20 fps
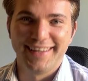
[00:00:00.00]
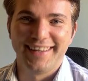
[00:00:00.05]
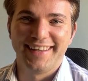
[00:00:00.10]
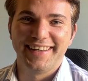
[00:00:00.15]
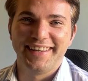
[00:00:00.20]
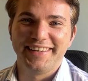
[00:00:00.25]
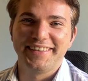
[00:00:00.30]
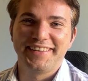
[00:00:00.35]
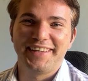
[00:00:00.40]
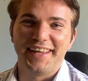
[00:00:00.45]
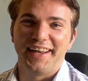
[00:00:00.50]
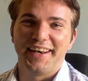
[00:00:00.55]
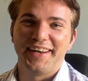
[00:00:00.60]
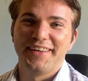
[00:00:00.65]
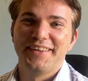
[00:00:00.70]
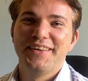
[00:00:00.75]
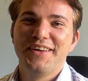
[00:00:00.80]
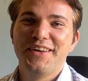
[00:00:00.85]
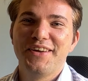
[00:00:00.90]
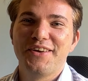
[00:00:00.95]
in kind of
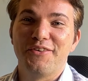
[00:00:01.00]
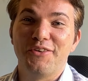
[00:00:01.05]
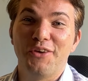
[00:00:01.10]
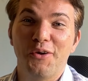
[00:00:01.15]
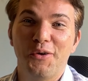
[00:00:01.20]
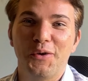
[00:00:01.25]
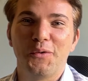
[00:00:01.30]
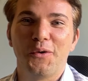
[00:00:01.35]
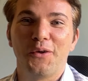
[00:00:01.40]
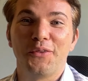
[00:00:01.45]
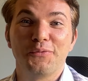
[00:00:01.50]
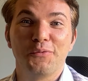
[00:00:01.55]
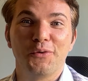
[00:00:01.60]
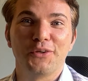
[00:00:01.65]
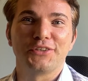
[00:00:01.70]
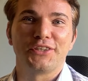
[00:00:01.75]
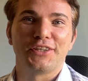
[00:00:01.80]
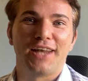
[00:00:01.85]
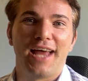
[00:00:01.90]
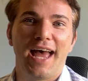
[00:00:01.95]
knowing what's
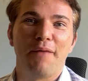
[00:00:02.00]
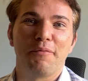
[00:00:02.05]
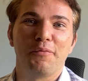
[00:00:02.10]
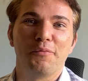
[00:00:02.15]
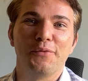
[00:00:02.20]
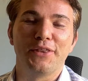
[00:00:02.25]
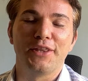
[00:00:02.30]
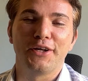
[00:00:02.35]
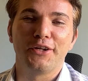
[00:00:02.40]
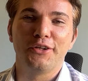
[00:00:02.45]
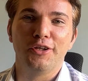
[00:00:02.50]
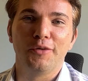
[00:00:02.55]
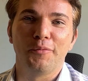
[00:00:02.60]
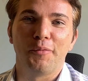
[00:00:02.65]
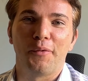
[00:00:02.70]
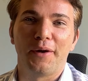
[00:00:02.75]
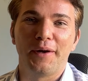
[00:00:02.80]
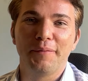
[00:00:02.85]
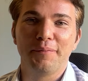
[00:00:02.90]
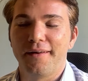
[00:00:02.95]
going to happen with the club,
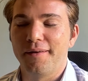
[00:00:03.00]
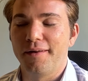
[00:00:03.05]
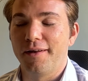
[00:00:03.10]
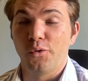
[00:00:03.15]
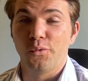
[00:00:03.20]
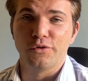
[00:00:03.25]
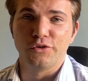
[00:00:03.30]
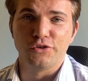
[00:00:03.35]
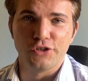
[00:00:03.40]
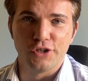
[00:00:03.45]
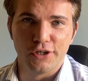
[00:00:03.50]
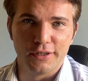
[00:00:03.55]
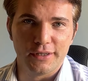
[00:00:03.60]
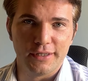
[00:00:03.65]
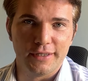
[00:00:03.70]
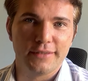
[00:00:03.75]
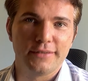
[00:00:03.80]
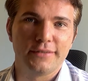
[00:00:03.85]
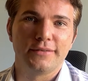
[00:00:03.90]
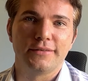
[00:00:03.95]
right? Along with
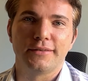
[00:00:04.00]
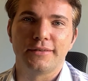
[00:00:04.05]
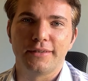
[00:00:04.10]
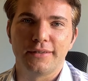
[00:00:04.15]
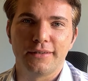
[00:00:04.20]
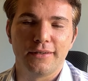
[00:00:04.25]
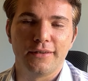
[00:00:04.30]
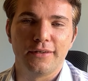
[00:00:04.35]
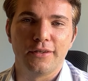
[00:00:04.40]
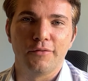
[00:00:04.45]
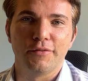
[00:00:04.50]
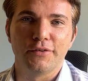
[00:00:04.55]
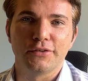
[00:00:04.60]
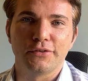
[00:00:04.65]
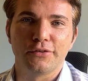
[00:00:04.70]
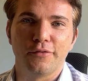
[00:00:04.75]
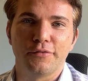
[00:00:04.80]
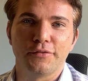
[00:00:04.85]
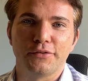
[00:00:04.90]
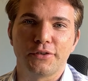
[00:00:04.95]
journalists and the other
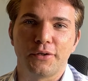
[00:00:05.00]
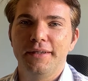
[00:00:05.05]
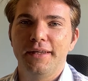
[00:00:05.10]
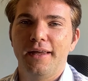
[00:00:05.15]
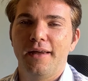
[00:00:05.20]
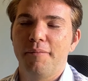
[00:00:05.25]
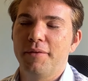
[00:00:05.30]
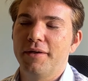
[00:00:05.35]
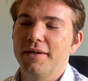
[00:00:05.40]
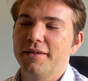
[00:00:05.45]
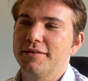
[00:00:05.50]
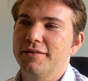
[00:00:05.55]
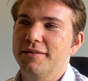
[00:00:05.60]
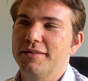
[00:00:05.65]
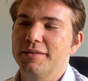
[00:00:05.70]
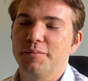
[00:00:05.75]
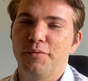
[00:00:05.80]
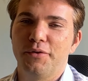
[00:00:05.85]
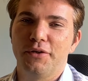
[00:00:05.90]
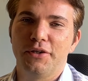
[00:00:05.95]
stuff. Yeah, I mean, it's
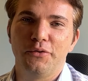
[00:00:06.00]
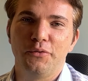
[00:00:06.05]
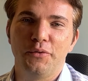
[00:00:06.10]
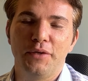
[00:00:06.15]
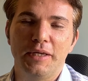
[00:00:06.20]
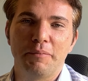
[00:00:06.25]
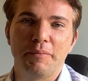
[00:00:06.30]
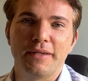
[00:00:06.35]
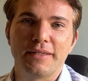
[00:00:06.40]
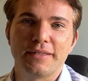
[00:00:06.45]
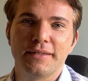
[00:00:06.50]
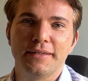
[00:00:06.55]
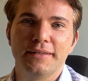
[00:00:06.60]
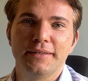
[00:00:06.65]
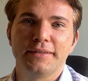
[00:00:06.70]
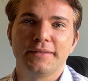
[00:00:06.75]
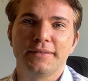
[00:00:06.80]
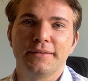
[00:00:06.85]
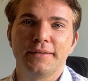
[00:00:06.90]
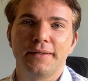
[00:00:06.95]
a pretty unique
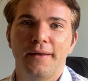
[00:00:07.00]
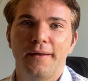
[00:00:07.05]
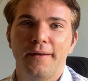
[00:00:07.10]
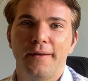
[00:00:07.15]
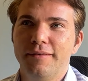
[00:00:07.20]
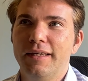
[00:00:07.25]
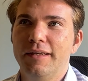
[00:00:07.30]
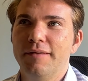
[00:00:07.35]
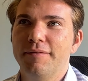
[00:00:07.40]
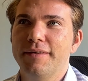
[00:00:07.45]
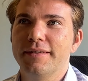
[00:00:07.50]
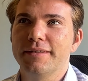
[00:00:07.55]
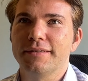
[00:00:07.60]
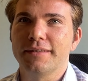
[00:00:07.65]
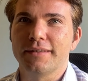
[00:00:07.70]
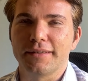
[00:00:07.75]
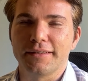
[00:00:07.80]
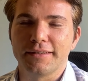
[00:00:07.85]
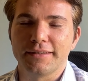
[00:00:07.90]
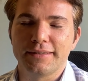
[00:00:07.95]
business. Think of it as
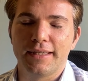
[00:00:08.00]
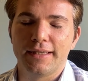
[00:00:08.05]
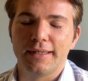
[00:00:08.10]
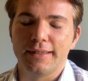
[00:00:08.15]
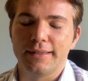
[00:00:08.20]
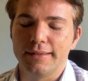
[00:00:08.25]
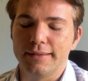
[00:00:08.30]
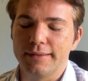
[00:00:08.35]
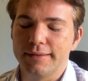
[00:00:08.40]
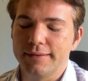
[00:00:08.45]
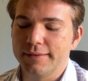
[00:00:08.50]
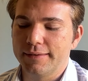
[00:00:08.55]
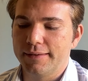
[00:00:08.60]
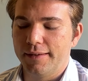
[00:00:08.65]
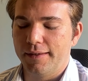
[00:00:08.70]
like selling